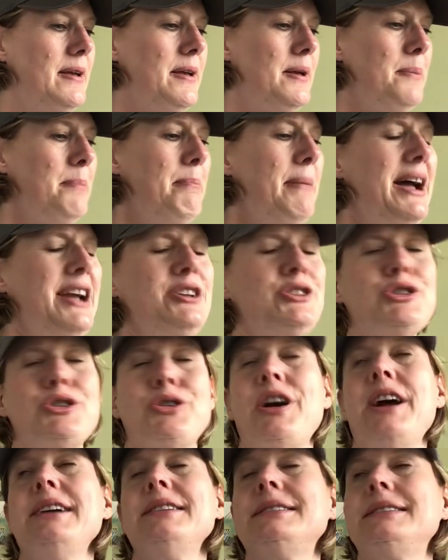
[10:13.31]
My
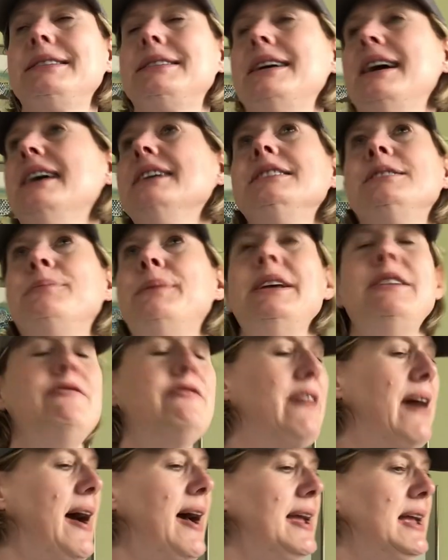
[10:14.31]
trust has been
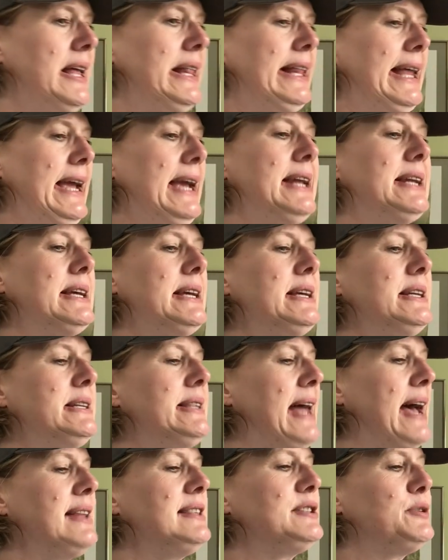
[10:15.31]
violated,
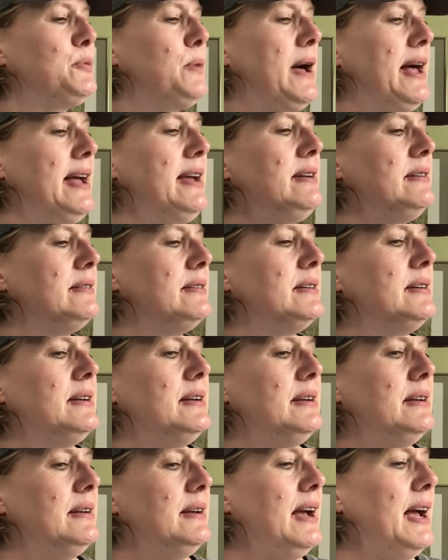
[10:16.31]
that's what.
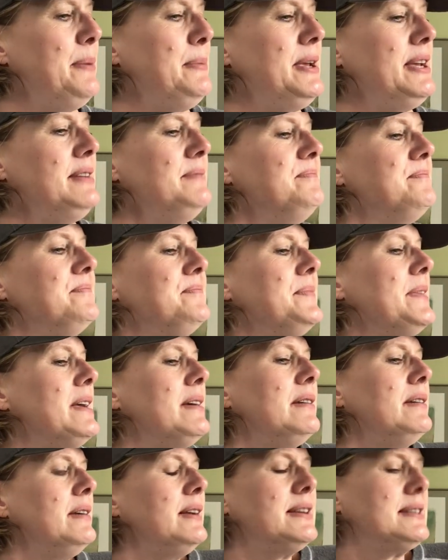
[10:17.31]
I mean,
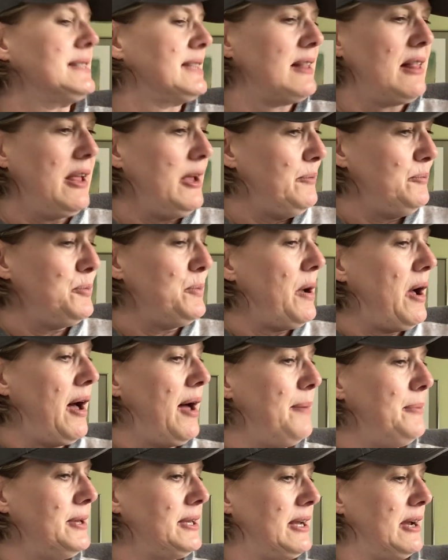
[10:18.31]
exclaimed
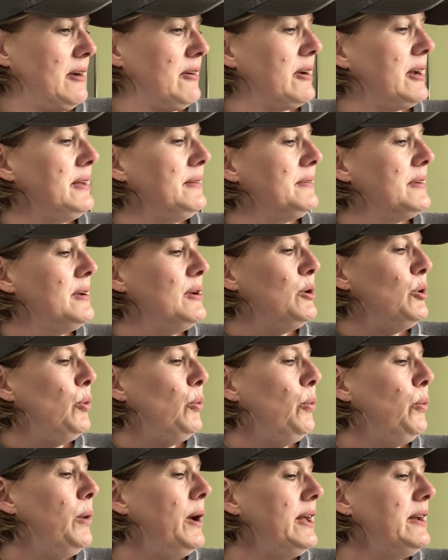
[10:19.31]
Mohammed Carrot.
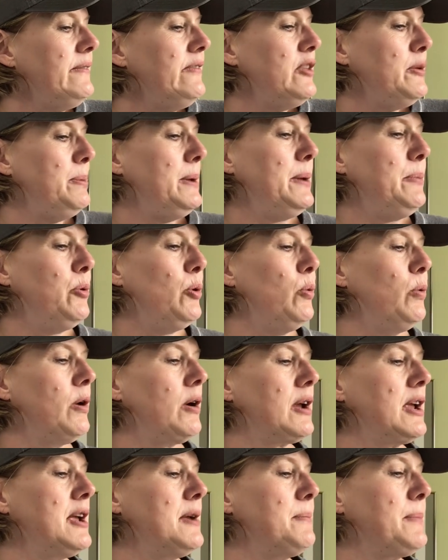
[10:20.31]
One of the people
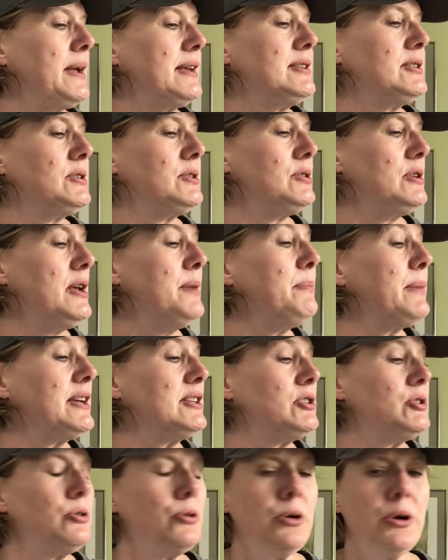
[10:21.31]
working in my
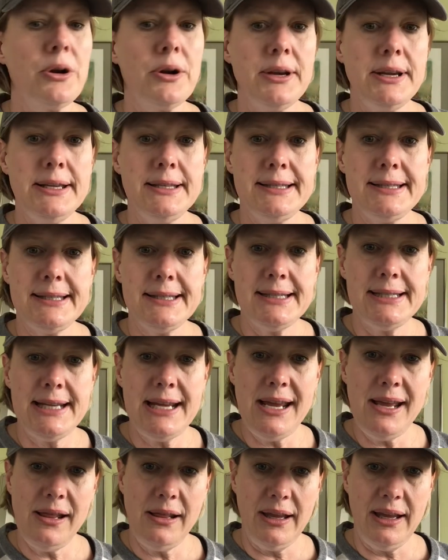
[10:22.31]
store is
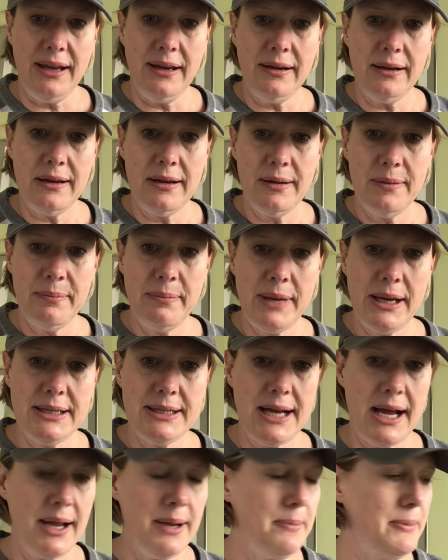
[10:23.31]
stealing my
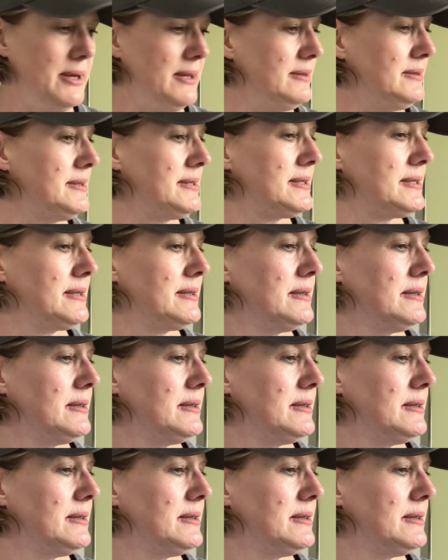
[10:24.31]
diamonds.